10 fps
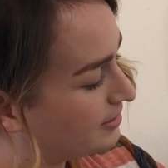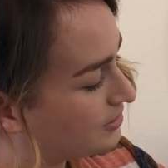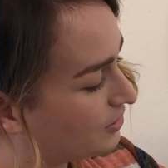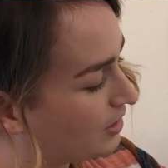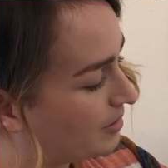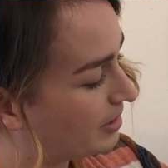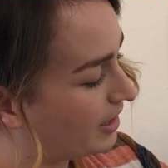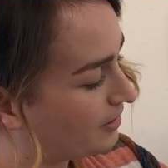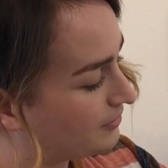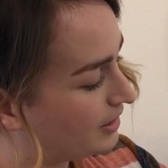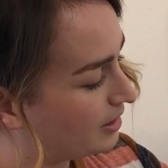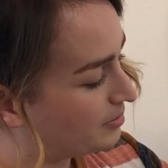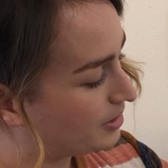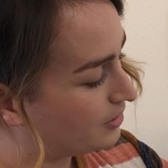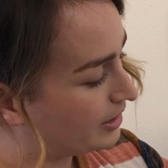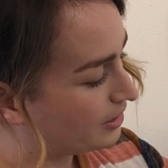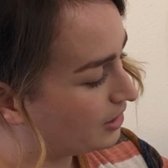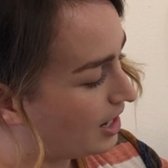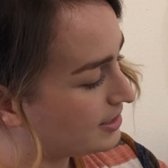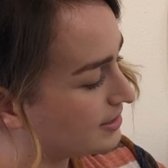so coming out of there but going
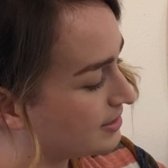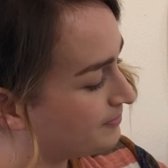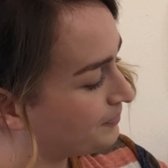across,